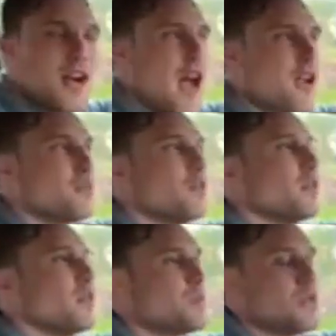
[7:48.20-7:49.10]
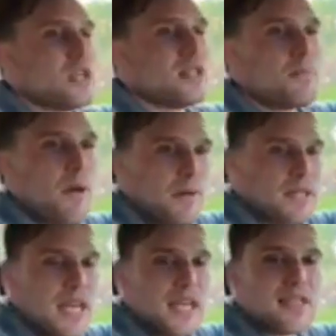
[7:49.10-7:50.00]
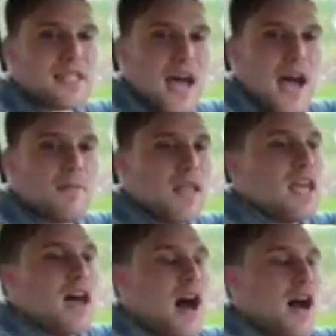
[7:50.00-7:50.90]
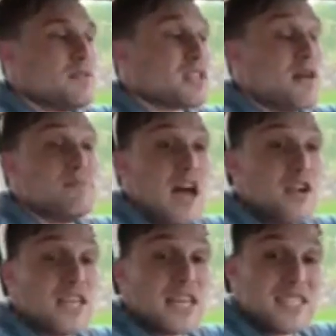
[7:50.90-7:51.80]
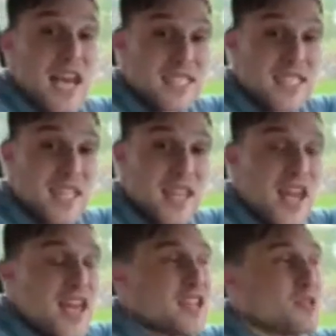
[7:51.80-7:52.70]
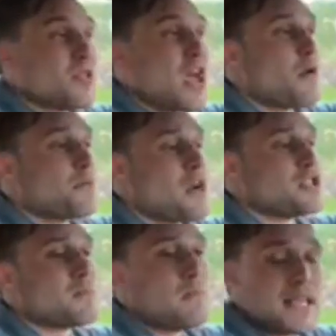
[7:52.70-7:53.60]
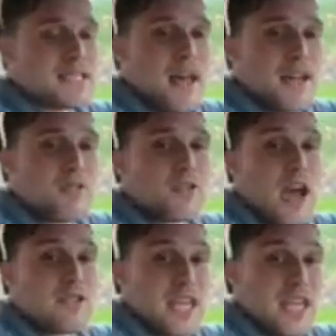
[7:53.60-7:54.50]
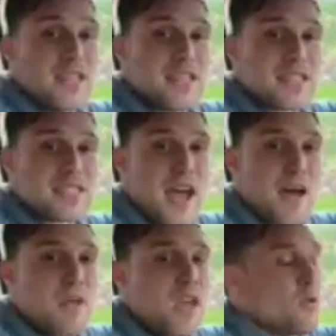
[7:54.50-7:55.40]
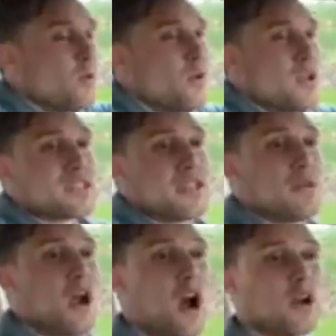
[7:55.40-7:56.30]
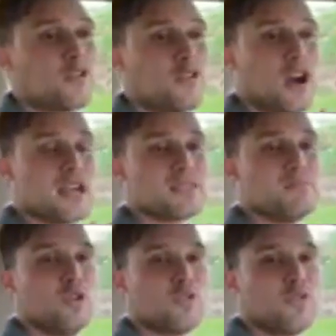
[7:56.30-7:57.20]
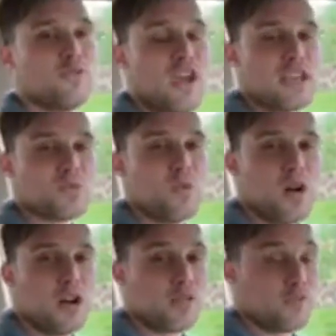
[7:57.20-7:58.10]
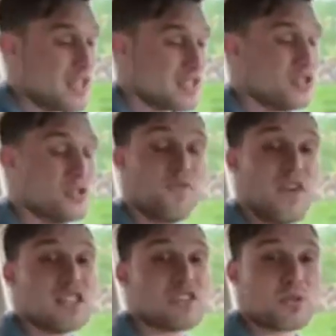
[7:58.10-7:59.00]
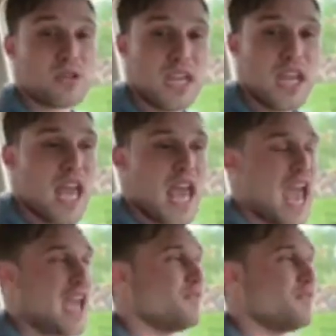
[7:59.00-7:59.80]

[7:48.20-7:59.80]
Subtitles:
I really appreciate the public taking the time, to come down and get tested, because without Project Baseline, without taking this step, it's going to be harder for us to move from phase 1 or phase 2 to phase 3. And